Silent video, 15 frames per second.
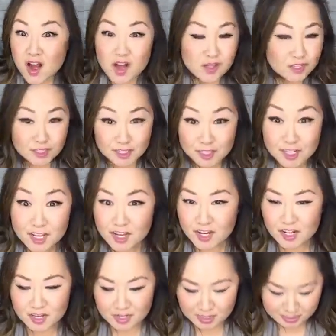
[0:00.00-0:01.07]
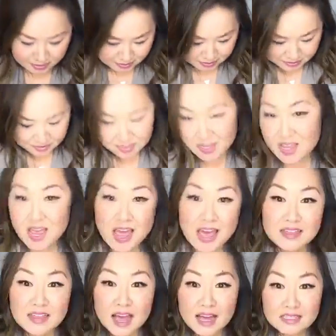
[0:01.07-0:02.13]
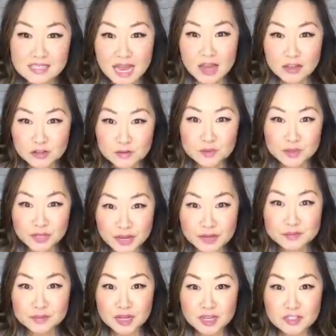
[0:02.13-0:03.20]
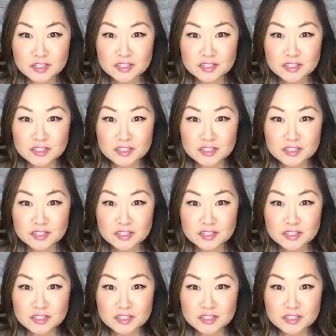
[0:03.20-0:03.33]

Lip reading: Look! And that's how you apply blush.